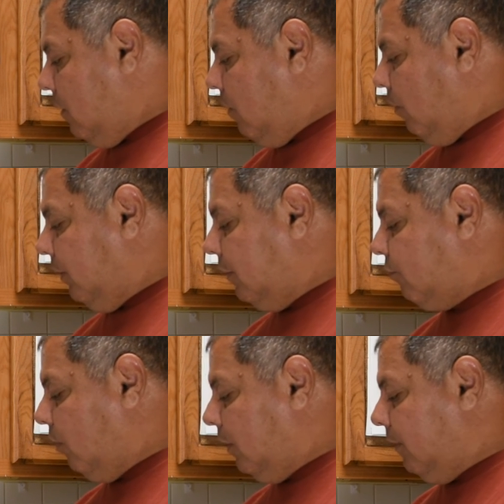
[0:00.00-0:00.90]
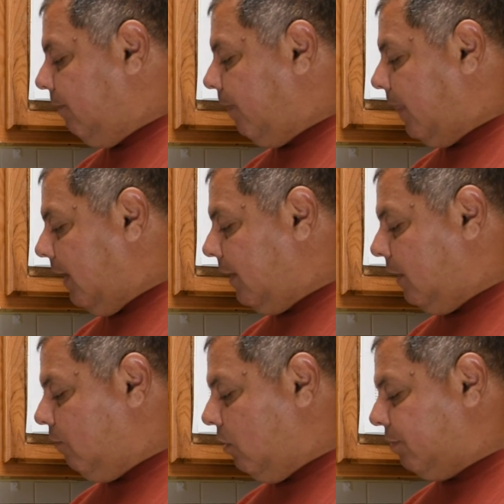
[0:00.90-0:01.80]
with this one, I
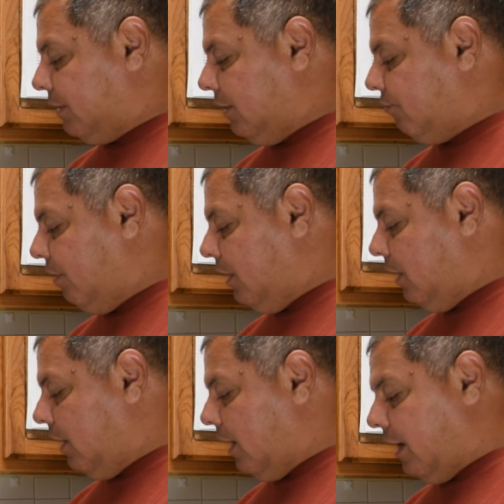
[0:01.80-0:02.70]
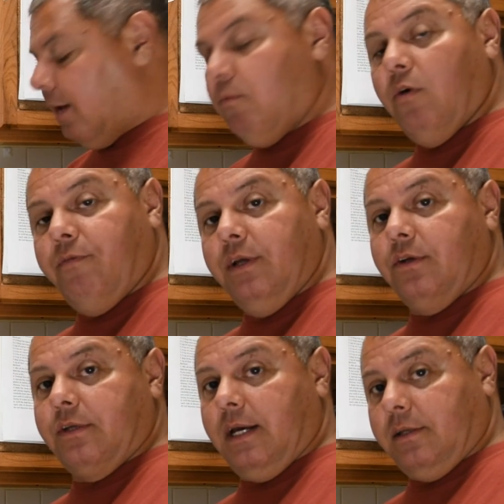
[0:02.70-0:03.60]
get a more precise reading and I get more
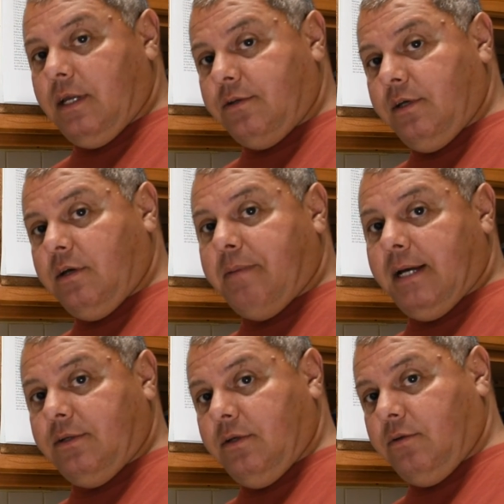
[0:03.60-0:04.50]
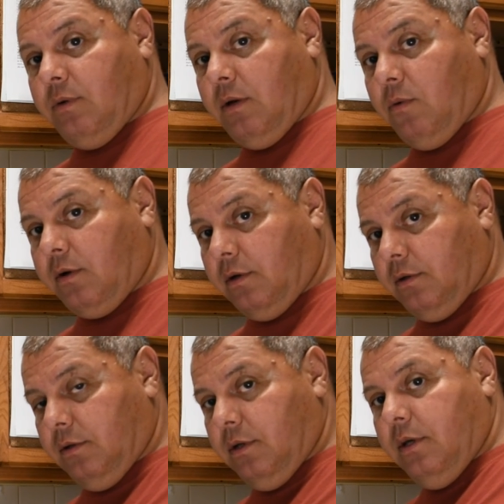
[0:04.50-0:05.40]
features like testing capacitors when I work
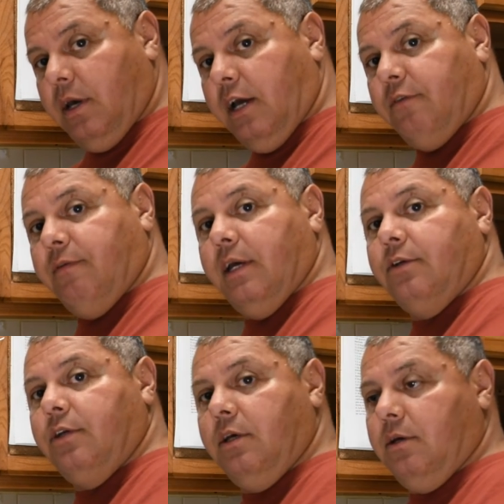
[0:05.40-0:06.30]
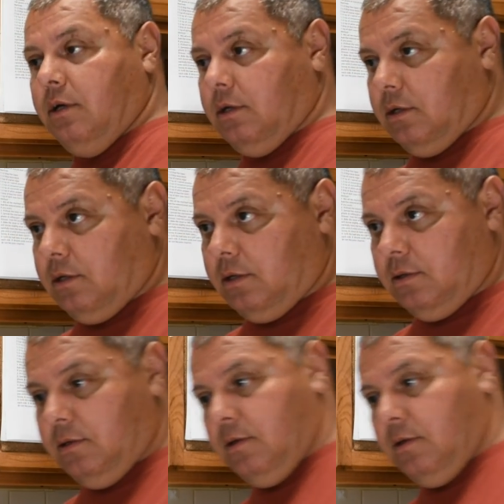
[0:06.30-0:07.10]
on HVAC uh,